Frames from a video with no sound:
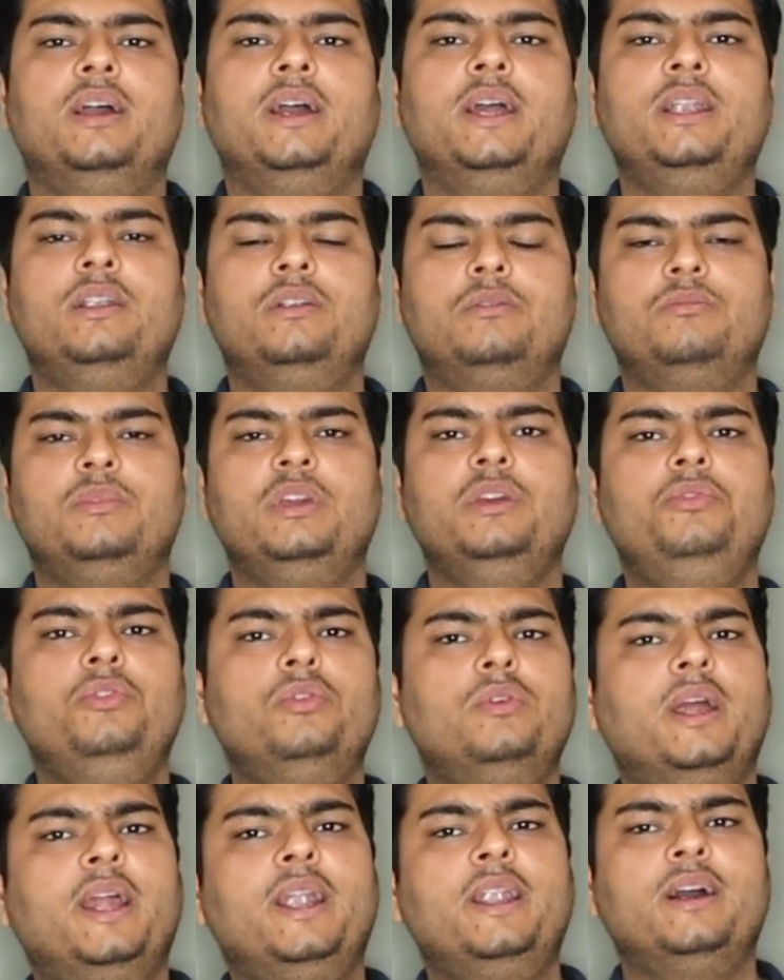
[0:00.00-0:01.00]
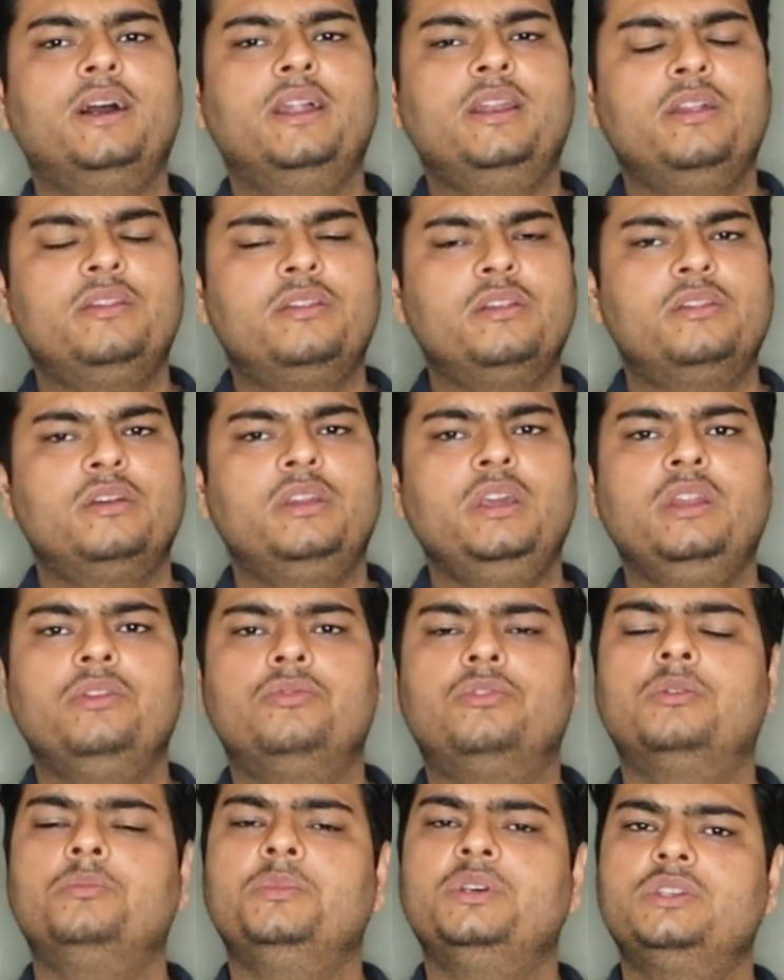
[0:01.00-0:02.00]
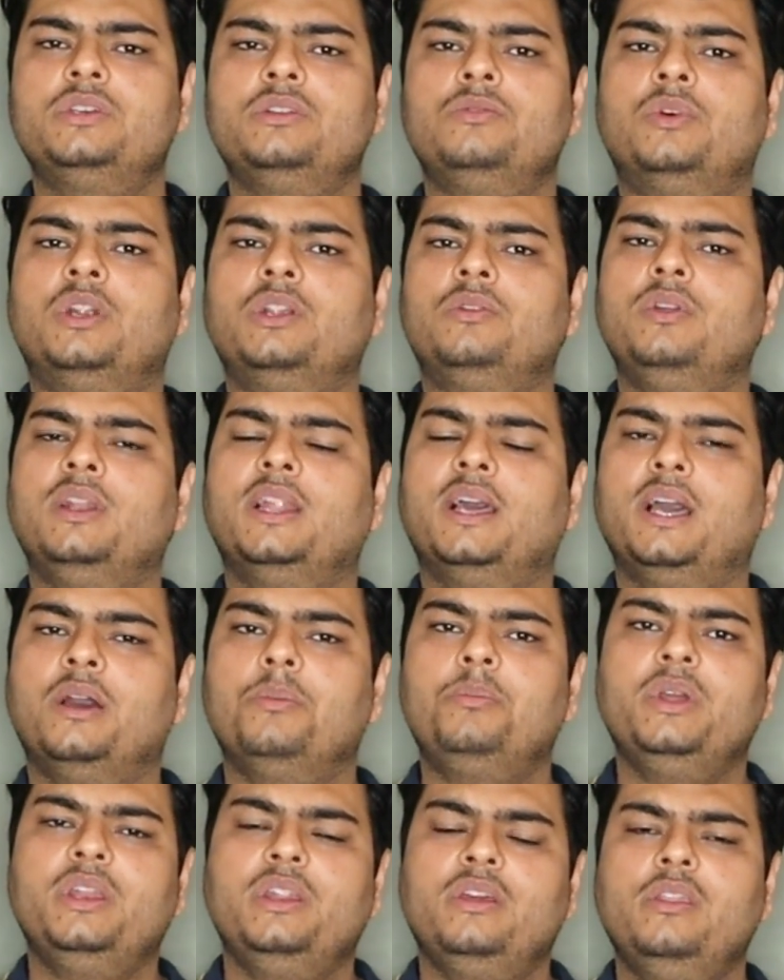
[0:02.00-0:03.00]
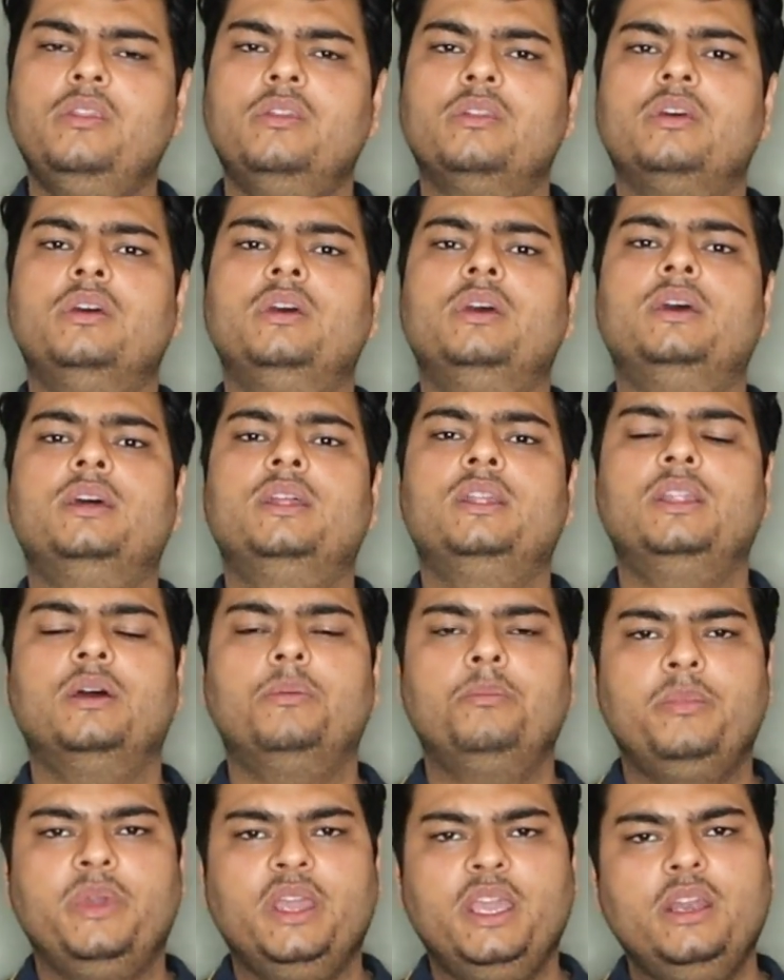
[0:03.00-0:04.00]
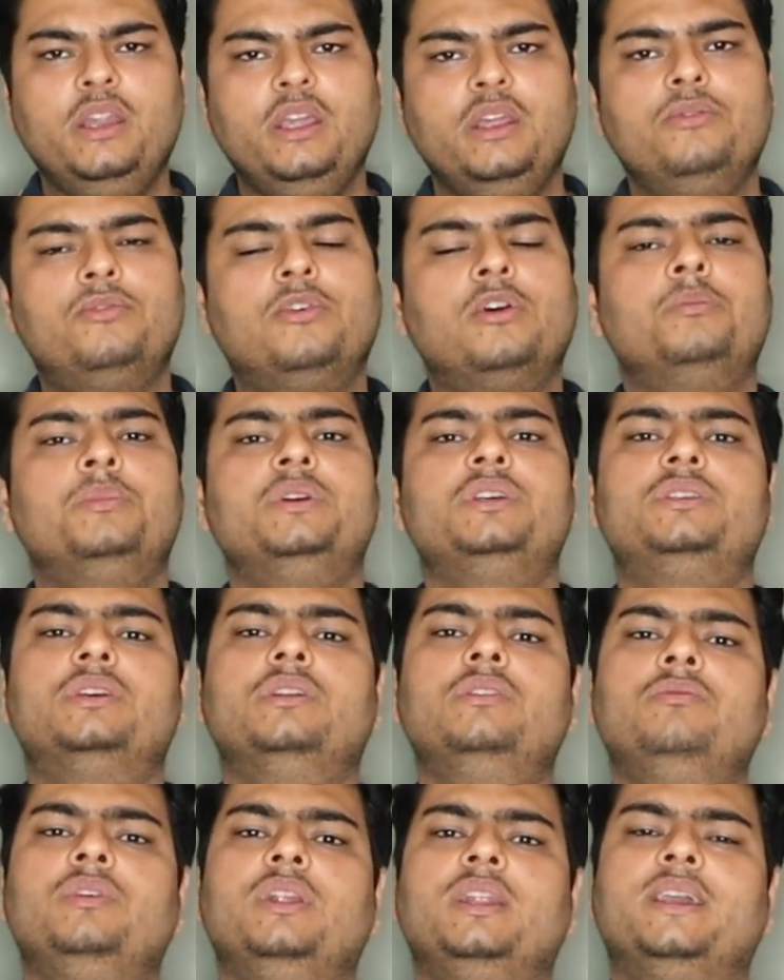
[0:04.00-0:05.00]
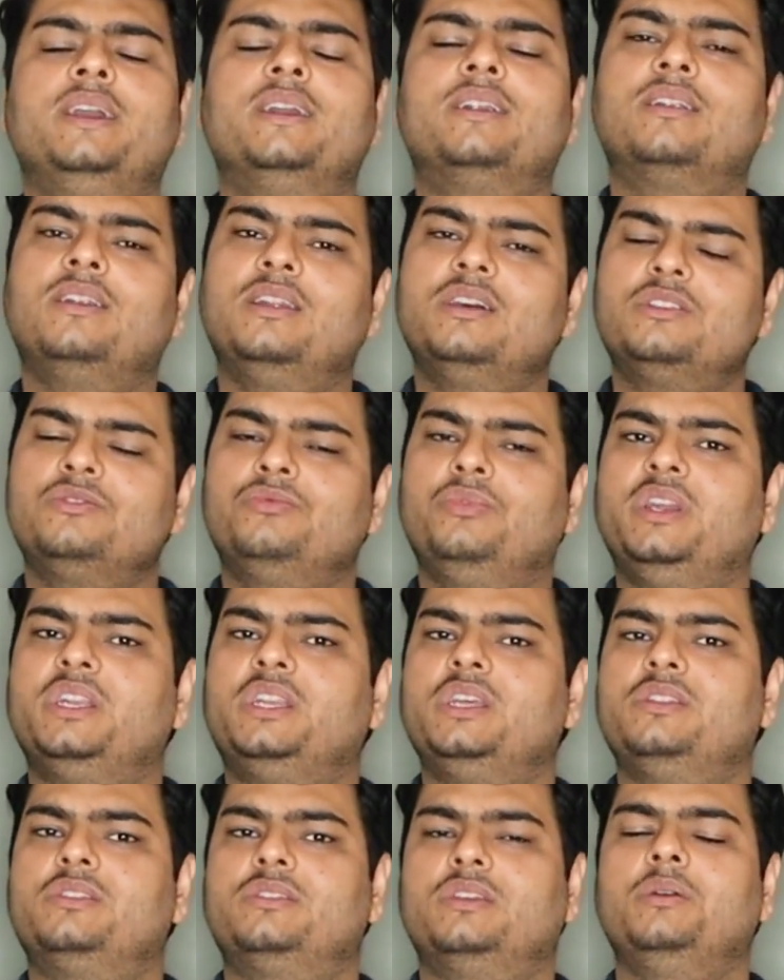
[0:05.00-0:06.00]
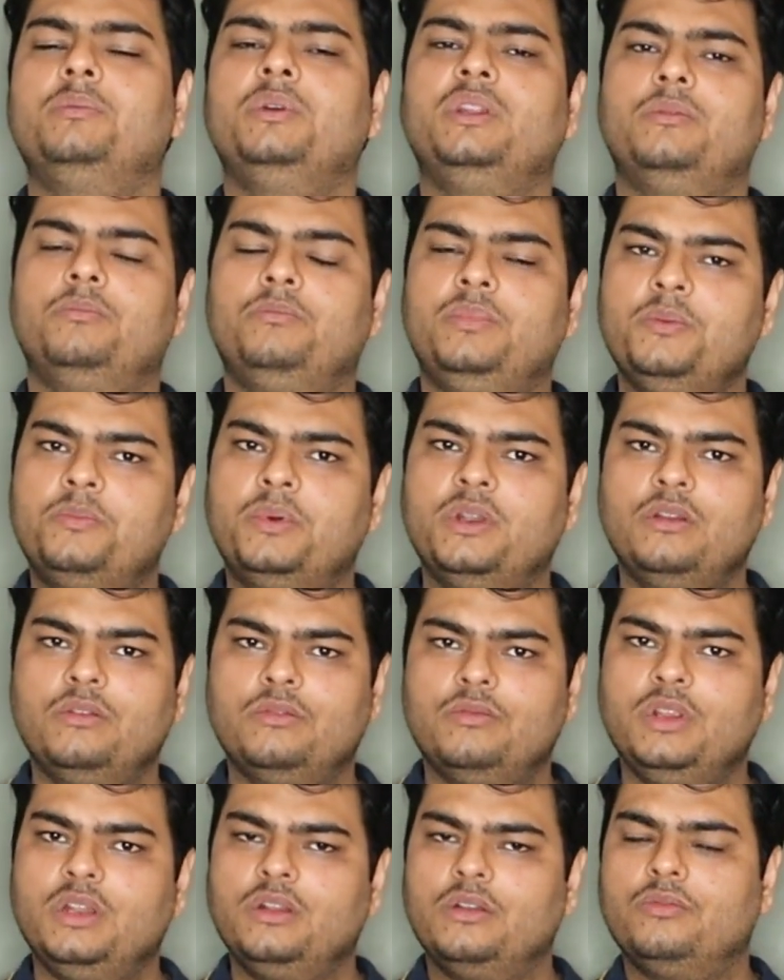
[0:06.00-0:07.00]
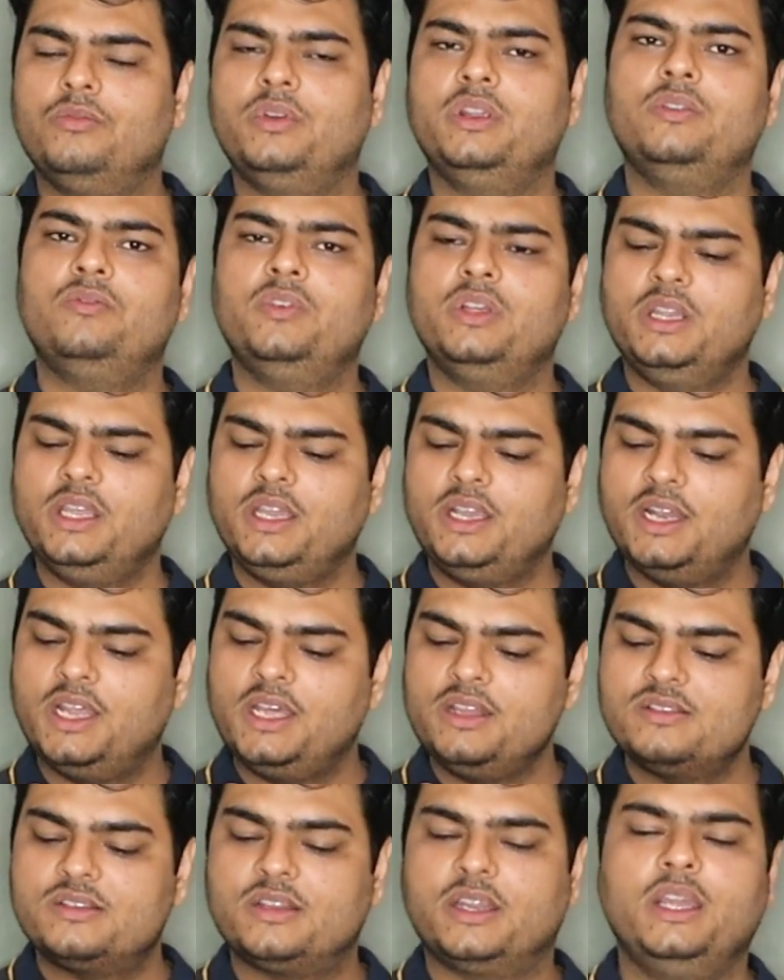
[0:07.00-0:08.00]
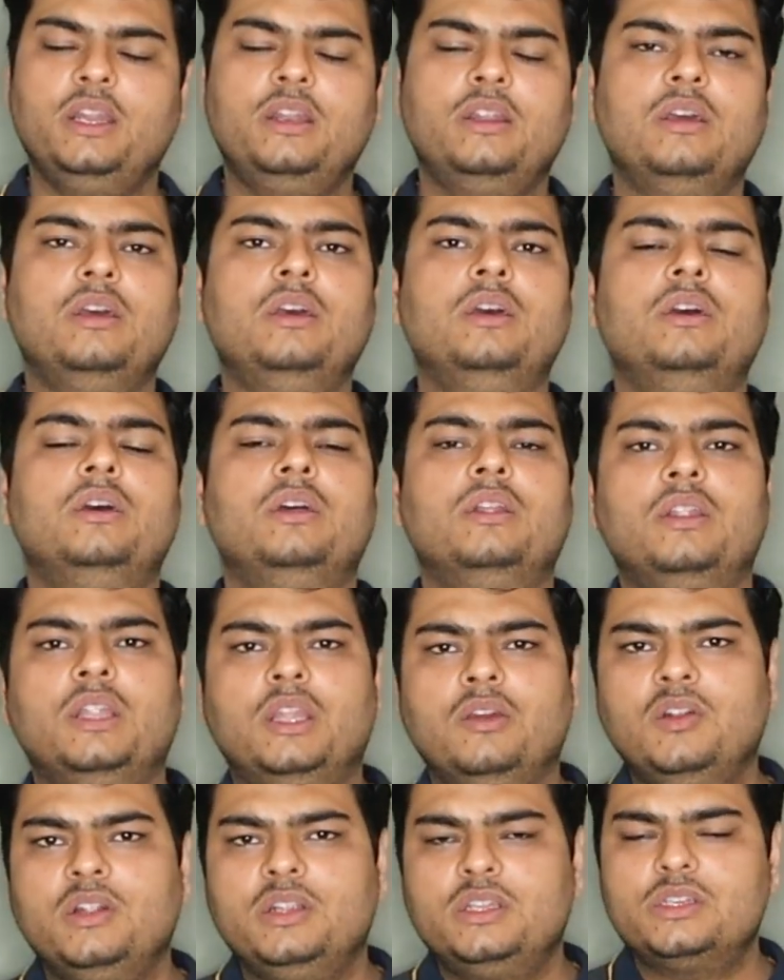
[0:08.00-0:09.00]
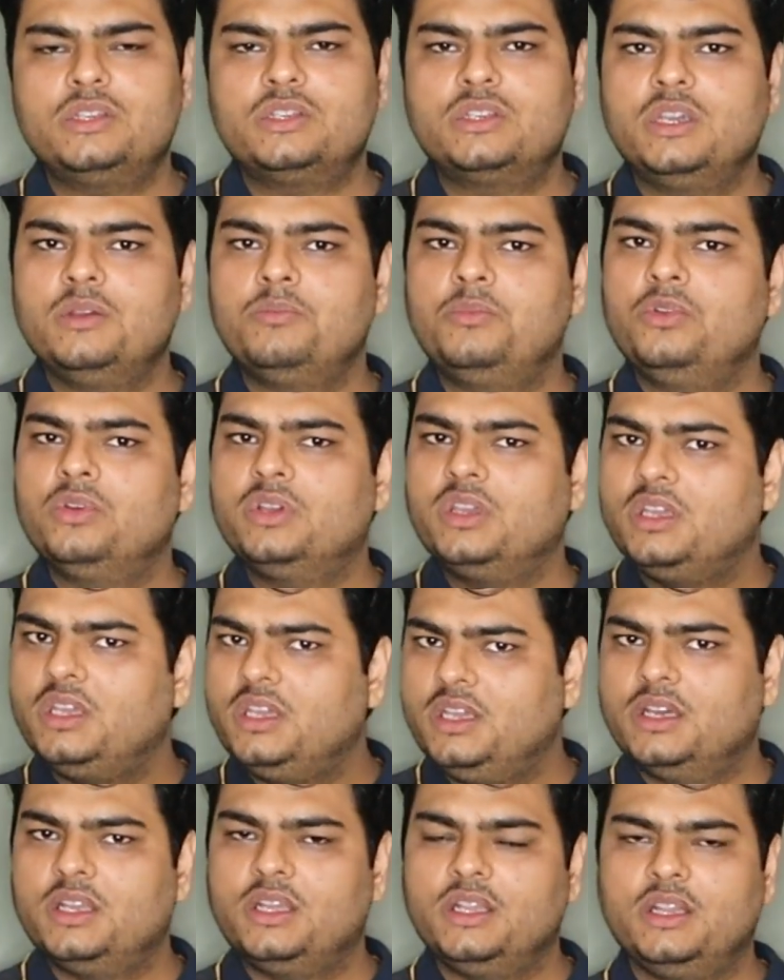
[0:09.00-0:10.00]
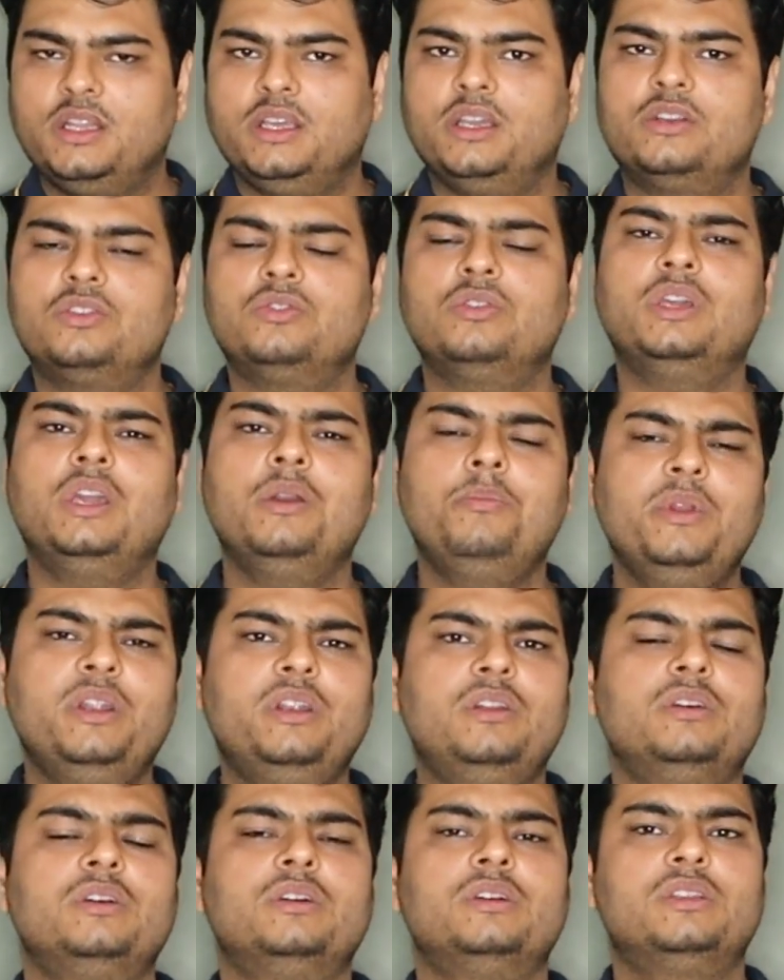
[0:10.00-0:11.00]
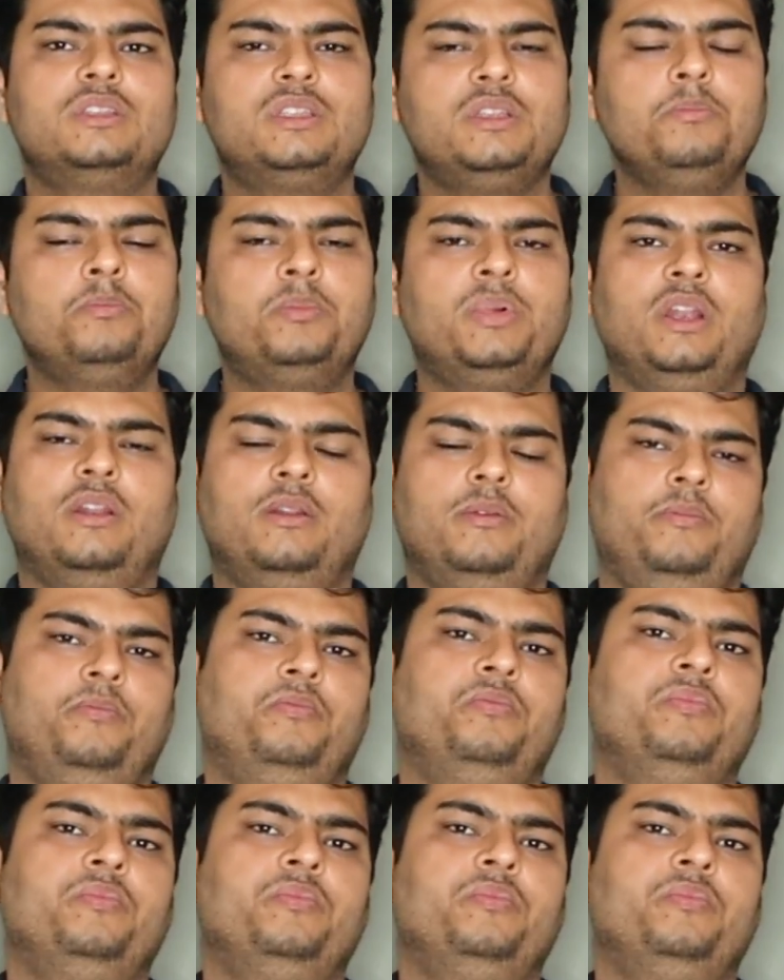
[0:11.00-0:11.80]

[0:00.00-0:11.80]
and if you add unnecessary information what will happen is the main information will get less weightage i mean people will when when they glance right they will just keep looking here and there so keep it simple